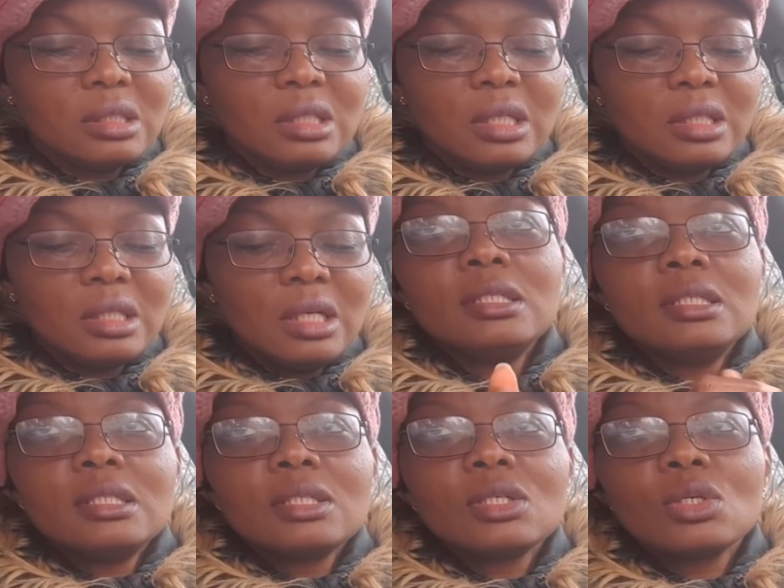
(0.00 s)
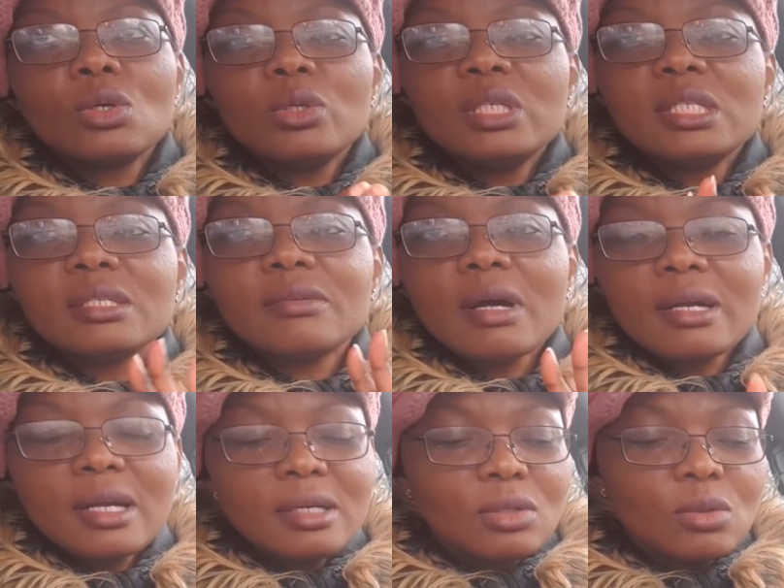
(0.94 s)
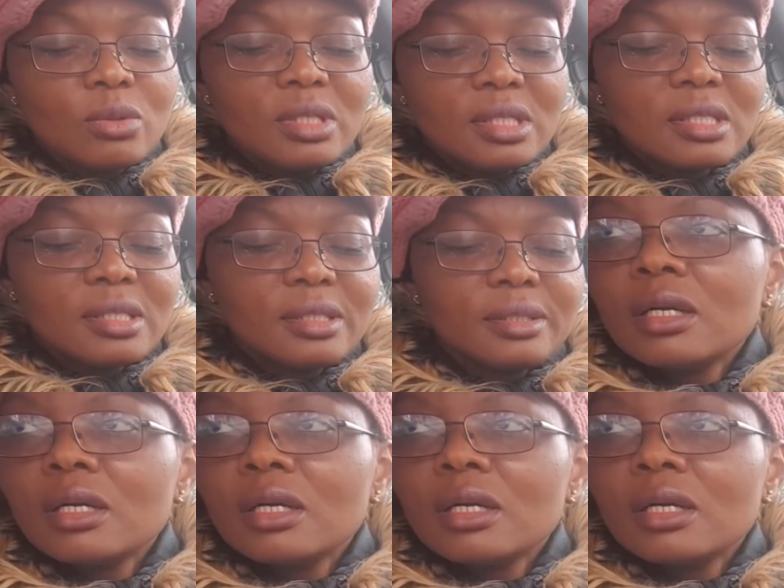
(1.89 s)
yeah, go easy, rara, go easy.